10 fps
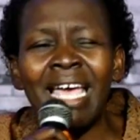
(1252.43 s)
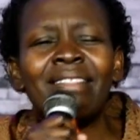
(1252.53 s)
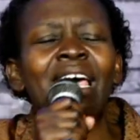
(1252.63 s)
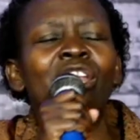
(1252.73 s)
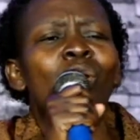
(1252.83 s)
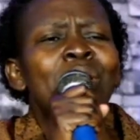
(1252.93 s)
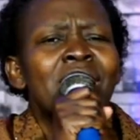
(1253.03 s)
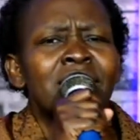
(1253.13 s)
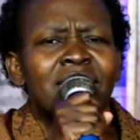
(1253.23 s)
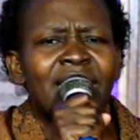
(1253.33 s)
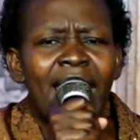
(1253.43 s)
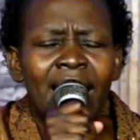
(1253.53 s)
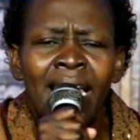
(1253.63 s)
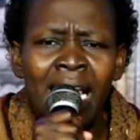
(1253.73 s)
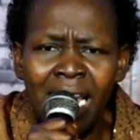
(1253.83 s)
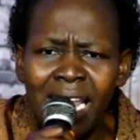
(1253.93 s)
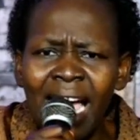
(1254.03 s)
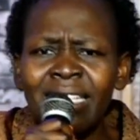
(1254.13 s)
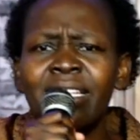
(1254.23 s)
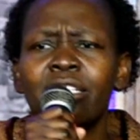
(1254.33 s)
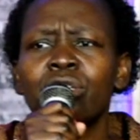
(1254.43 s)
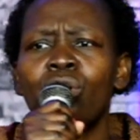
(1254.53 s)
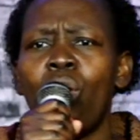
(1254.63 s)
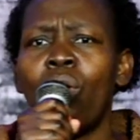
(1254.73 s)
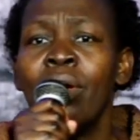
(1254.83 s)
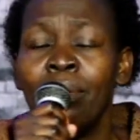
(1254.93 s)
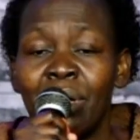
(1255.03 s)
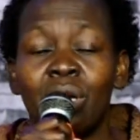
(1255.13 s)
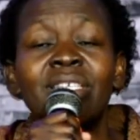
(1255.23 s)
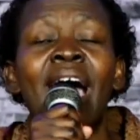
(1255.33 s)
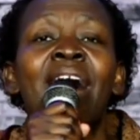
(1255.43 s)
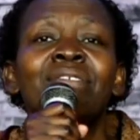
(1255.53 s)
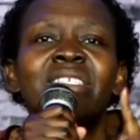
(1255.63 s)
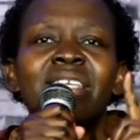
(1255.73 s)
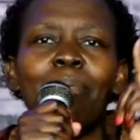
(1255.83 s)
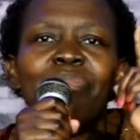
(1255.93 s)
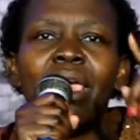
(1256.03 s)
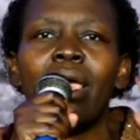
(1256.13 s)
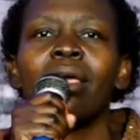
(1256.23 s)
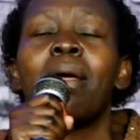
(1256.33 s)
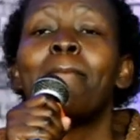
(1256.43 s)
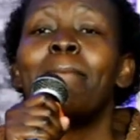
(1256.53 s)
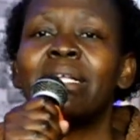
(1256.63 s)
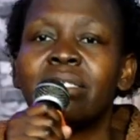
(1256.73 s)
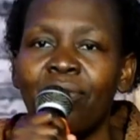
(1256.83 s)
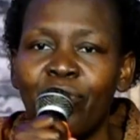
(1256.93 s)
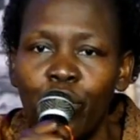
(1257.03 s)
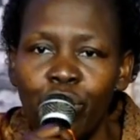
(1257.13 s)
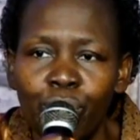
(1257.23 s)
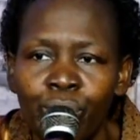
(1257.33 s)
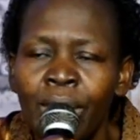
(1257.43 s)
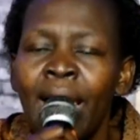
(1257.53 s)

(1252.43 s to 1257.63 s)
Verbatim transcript: Yet the Lord is saying, let it go because I have something better for you.